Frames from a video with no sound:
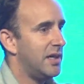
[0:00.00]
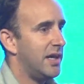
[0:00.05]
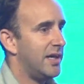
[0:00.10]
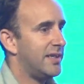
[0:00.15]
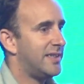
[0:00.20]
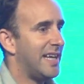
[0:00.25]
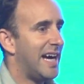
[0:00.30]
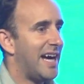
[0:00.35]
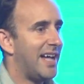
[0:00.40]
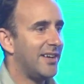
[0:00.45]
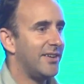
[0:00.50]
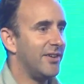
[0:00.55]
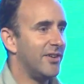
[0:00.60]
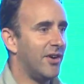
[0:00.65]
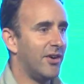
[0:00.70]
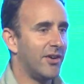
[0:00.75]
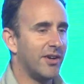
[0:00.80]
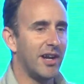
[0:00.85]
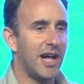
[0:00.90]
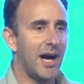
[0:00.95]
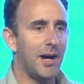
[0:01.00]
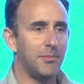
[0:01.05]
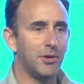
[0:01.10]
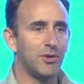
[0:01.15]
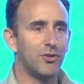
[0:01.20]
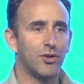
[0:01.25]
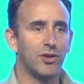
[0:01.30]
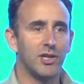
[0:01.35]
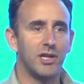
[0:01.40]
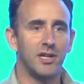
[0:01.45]
are done on an
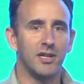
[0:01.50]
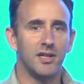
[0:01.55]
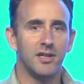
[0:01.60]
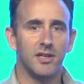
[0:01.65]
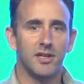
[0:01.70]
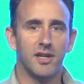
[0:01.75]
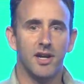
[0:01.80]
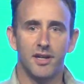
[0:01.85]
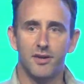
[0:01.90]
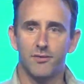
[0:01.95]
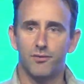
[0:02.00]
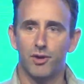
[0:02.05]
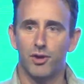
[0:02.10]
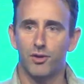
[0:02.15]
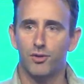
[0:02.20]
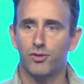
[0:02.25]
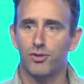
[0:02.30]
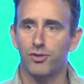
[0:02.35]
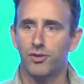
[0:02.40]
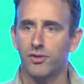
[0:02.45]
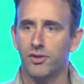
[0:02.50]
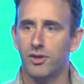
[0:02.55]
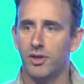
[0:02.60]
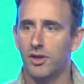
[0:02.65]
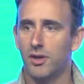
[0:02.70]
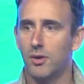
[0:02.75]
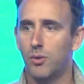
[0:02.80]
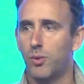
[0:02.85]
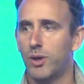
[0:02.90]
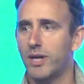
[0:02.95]
arbitrary kind of notion.
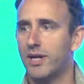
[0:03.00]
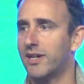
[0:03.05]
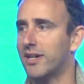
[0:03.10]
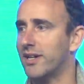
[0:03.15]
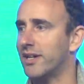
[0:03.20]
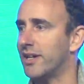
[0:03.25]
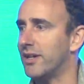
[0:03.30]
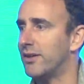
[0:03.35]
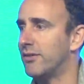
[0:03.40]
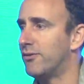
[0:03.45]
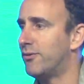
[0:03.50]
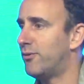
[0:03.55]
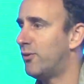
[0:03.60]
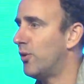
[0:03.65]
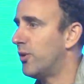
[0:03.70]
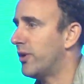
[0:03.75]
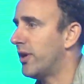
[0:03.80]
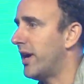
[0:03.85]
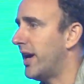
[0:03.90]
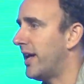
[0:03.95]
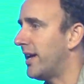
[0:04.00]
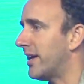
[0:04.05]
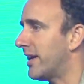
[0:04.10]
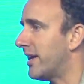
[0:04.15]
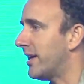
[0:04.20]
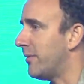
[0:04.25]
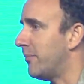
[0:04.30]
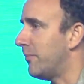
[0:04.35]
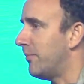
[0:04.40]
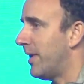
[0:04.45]
Weekly,
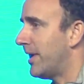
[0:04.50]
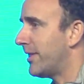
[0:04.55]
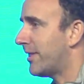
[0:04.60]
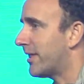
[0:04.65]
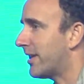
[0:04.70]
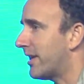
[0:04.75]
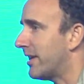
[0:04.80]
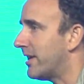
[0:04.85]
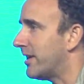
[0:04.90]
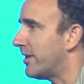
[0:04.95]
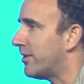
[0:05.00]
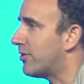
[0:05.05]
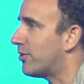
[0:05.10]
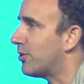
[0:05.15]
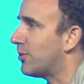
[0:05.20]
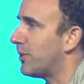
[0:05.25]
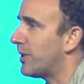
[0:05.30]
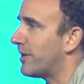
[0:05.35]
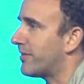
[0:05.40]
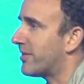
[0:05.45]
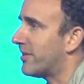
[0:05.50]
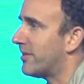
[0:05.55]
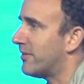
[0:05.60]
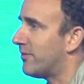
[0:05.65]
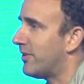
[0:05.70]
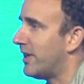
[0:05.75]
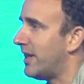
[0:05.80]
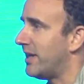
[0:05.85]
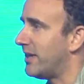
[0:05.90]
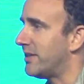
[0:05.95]
fortnightly, monthly, 2 weeks in
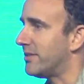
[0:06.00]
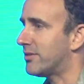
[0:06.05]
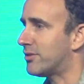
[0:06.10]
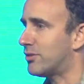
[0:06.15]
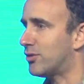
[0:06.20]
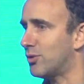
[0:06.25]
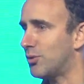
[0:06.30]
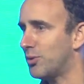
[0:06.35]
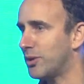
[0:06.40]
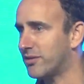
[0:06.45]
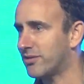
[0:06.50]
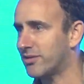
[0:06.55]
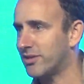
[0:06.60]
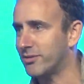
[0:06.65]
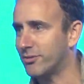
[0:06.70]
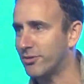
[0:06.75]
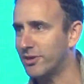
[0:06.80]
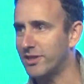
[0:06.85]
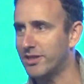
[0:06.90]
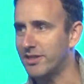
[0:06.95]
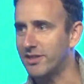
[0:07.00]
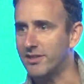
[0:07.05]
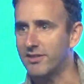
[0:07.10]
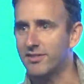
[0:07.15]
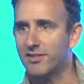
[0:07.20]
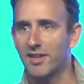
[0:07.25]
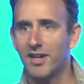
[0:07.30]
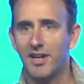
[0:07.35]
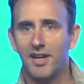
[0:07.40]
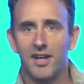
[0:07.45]
advance, 2 weeks in
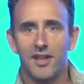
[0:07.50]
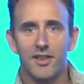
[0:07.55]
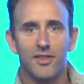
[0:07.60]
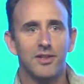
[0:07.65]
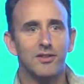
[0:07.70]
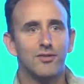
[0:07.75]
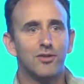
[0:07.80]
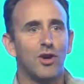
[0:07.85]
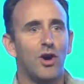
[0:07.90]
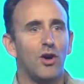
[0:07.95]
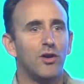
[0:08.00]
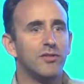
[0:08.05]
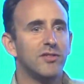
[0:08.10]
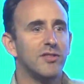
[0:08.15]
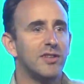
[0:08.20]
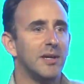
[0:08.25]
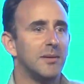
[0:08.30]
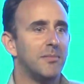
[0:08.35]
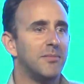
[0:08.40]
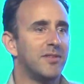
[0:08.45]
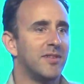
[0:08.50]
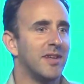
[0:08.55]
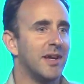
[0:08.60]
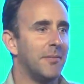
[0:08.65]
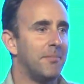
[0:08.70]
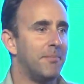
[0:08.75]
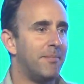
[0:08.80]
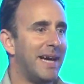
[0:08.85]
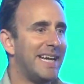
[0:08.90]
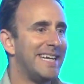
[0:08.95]
arrears. These concepts
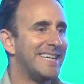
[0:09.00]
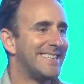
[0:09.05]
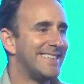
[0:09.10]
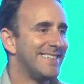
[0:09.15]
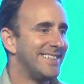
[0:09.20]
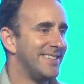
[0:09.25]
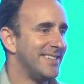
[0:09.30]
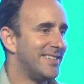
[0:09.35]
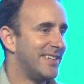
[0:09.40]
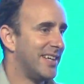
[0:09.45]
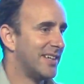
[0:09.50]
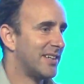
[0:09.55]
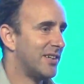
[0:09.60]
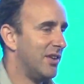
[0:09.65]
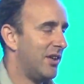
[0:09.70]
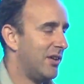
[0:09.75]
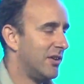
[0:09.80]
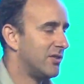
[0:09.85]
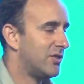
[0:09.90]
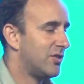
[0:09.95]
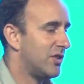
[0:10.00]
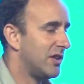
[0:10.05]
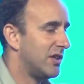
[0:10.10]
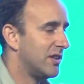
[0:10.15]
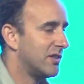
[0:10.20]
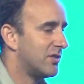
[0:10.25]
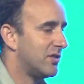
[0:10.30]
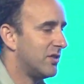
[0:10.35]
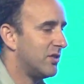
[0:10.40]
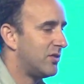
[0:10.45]
are baked in technology
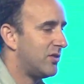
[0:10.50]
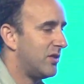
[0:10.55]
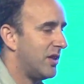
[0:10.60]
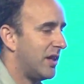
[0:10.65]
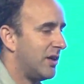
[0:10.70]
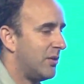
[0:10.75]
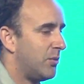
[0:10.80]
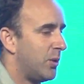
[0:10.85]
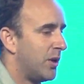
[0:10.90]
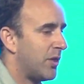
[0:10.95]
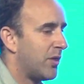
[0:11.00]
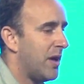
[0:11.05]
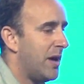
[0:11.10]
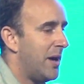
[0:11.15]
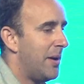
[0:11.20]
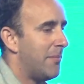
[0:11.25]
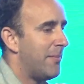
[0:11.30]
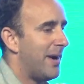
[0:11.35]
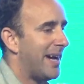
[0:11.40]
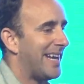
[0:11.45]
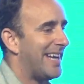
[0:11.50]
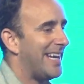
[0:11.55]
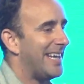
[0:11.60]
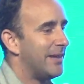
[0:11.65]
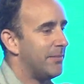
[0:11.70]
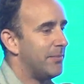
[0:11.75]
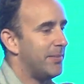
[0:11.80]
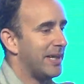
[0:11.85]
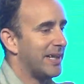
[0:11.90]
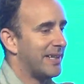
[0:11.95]
associated with my
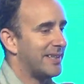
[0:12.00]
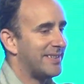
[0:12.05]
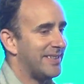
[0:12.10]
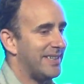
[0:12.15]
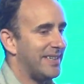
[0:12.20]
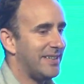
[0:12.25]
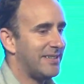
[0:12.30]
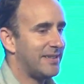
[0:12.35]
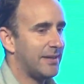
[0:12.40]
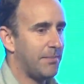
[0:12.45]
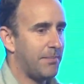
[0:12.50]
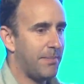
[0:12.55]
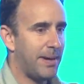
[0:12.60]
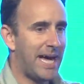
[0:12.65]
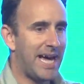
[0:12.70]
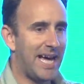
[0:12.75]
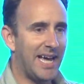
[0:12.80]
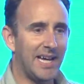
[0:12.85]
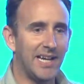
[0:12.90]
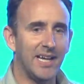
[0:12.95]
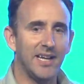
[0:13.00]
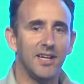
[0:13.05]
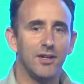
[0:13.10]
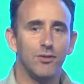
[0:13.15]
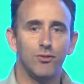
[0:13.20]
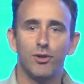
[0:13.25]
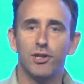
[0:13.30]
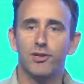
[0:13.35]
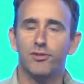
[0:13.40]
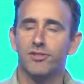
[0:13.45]
inability to pay
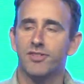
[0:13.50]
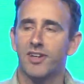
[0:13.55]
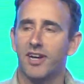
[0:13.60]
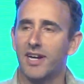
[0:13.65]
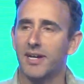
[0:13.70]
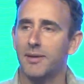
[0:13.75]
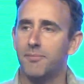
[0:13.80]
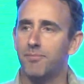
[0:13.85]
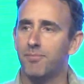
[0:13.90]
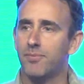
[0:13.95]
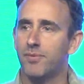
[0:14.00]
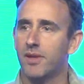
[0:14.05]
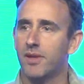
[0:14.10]
in real time.